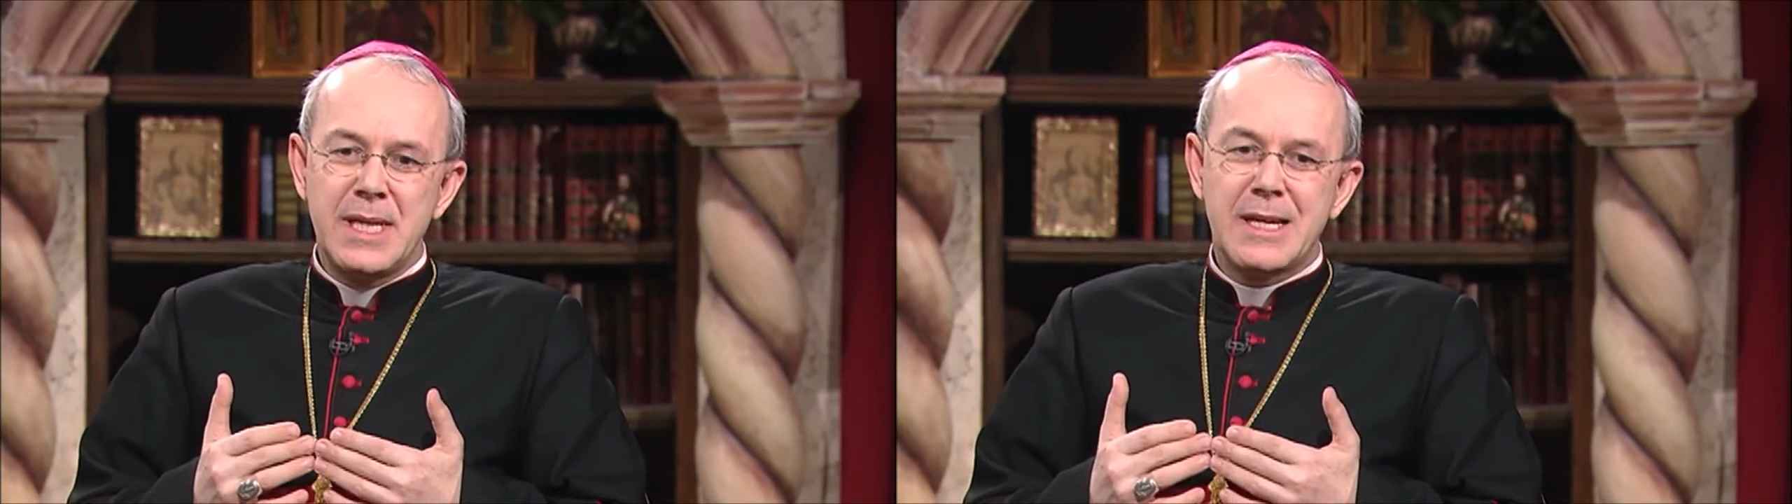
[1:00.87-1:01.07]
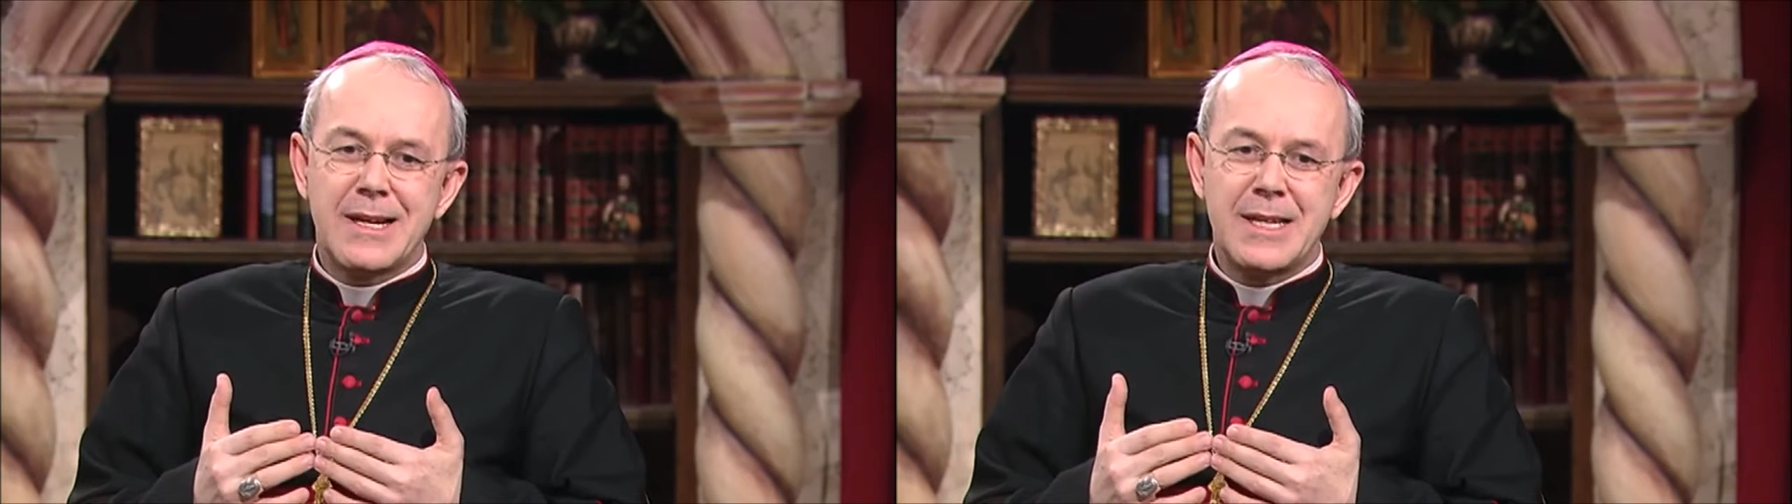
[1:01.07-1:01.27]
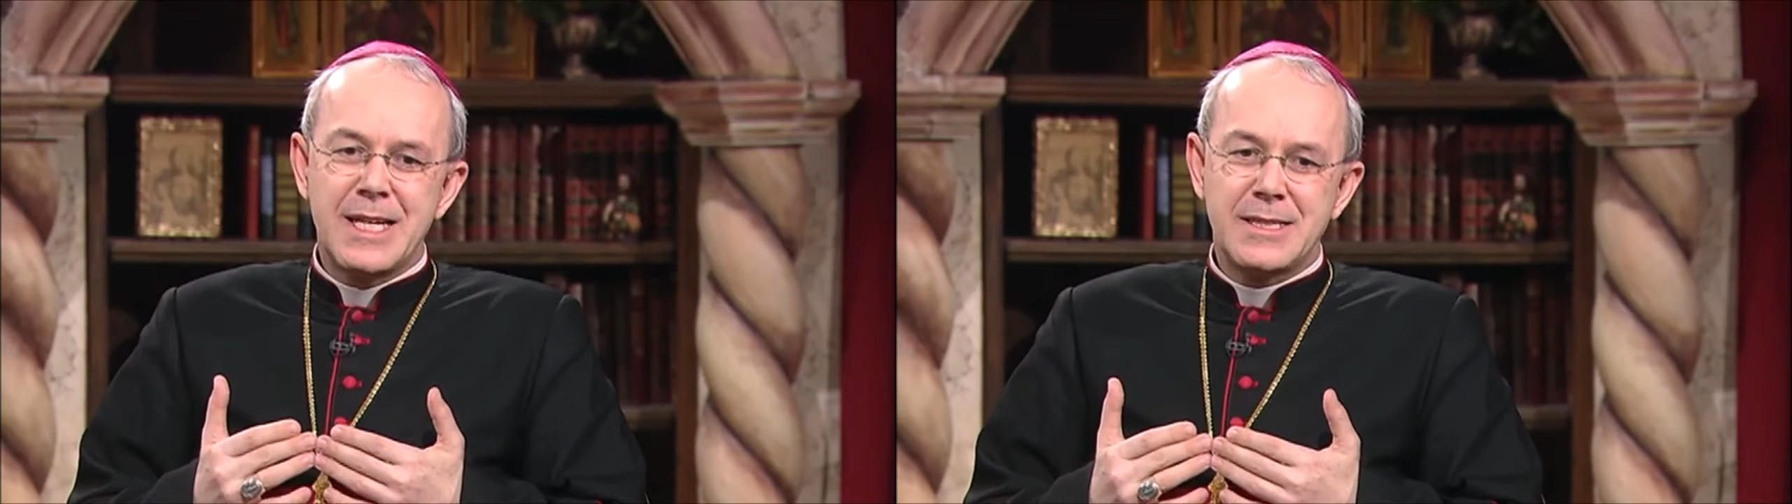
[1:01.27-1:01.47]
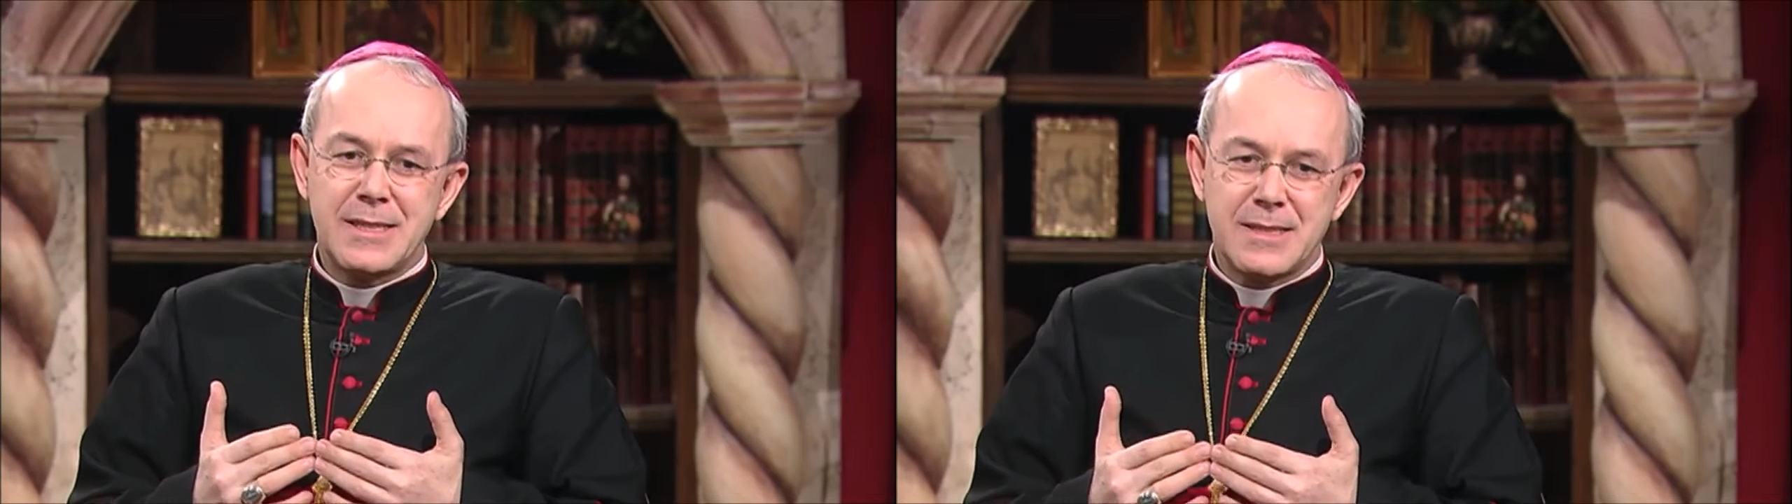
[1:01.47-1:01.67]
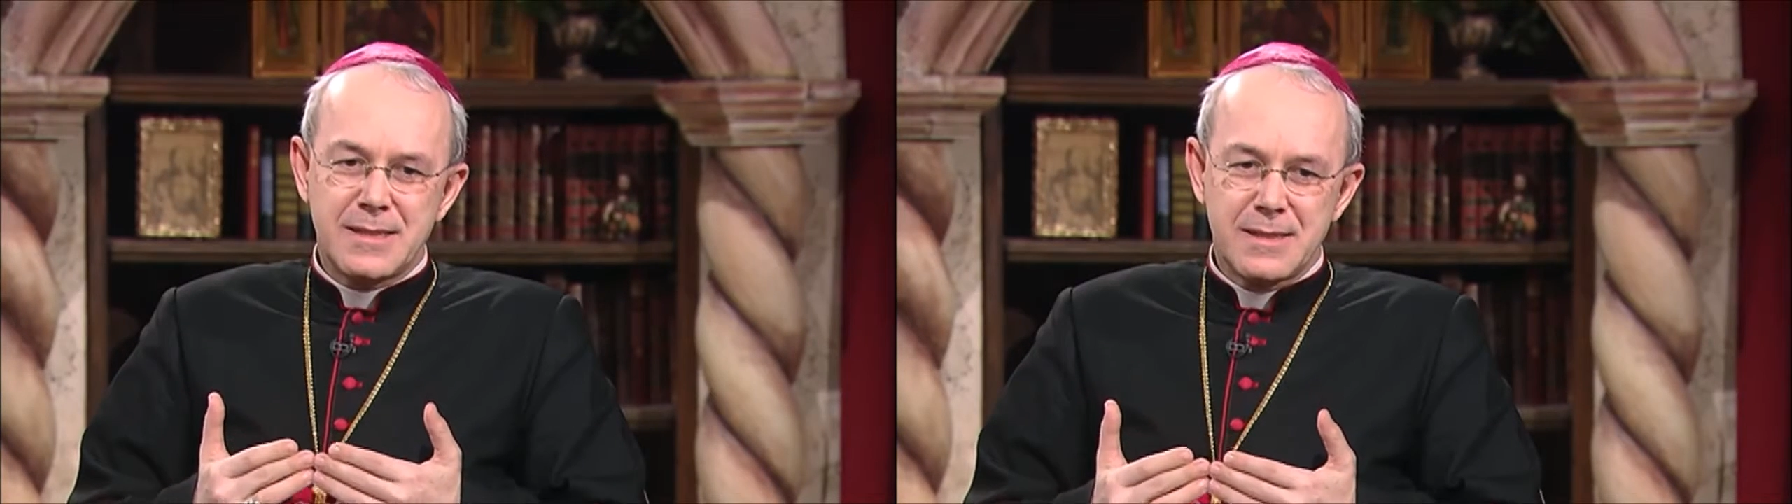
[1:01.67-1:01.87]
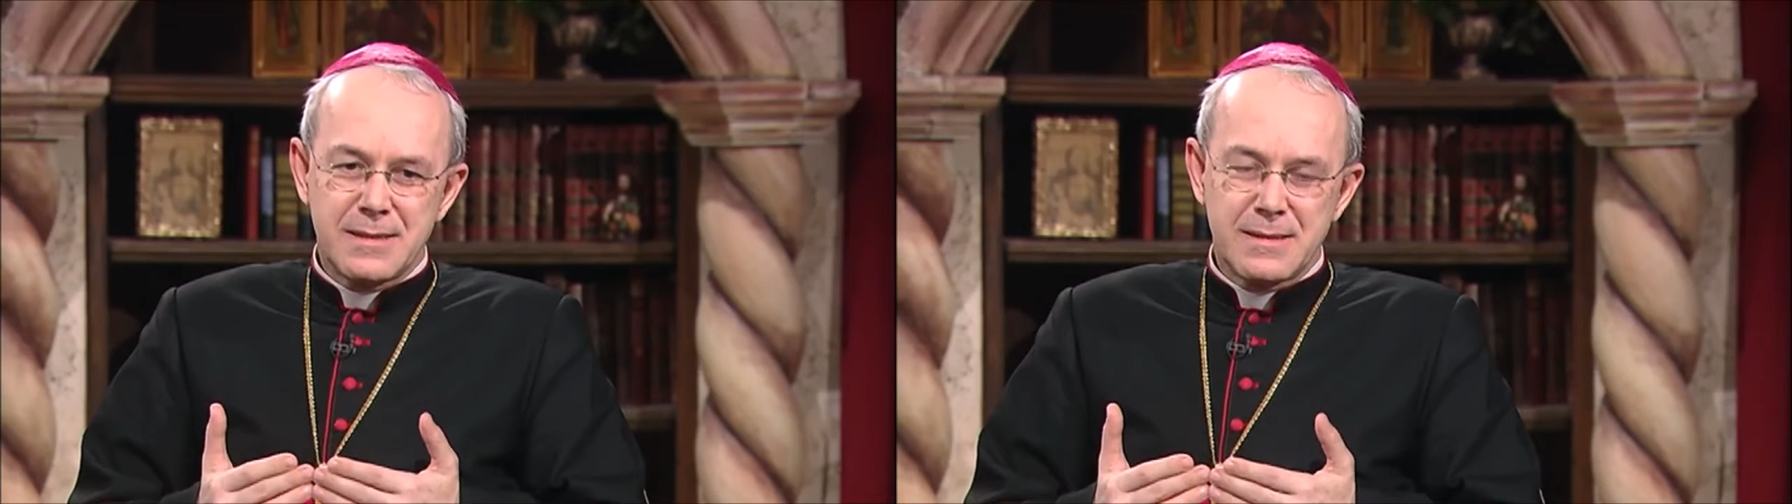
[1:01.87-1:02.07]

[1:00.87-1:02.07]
incarnated